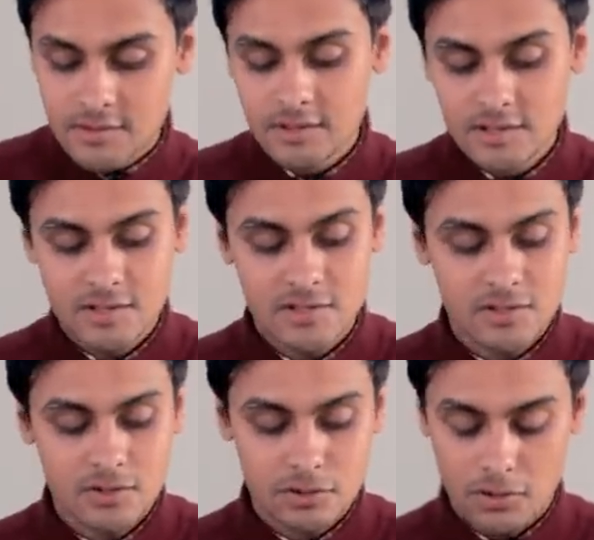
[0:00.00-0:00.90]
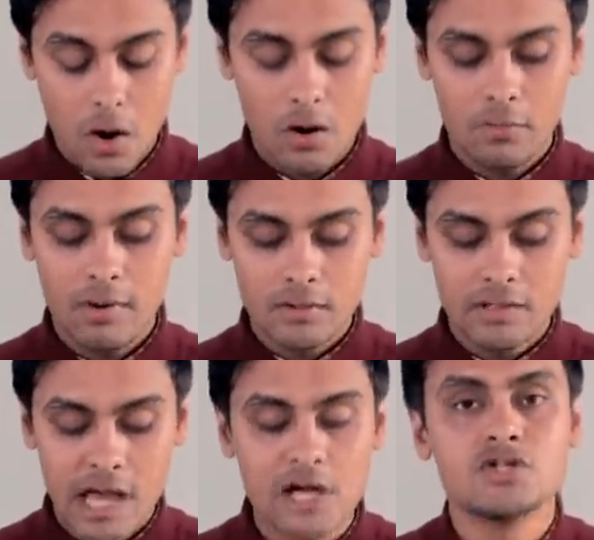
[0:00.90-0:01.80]
So let's talk about
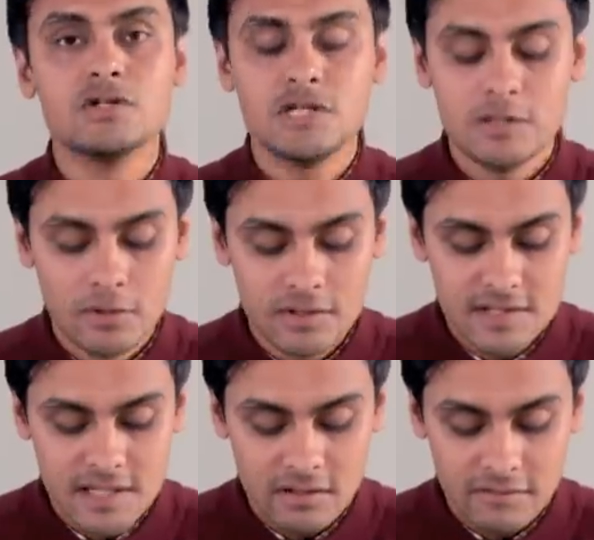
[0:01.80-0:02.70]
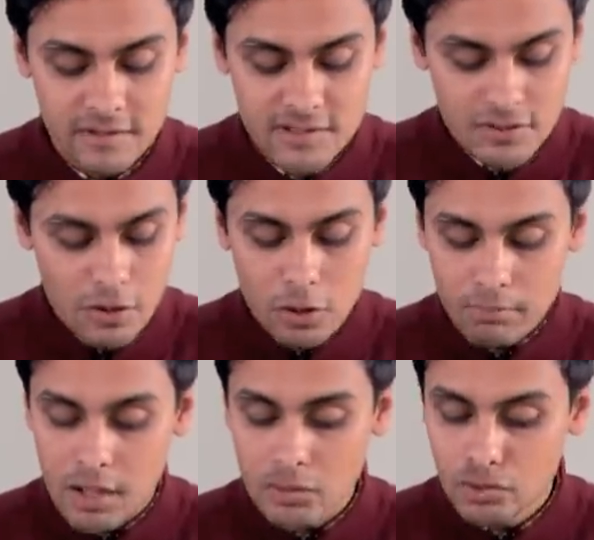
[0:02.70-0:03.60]
the actual keyboard itself. Let's talk
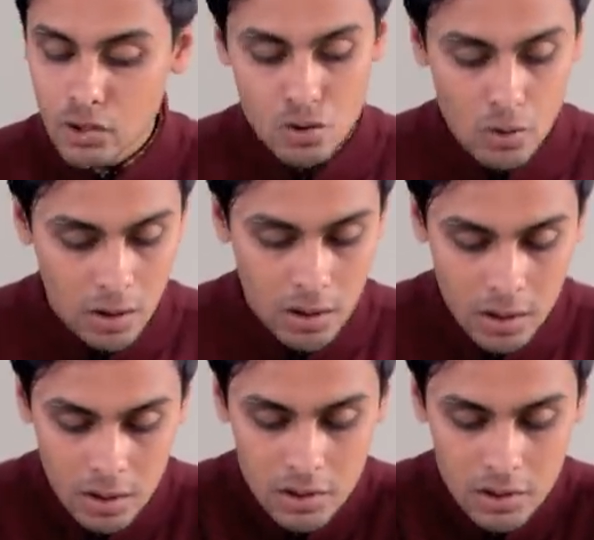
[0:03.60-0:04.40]
about the look.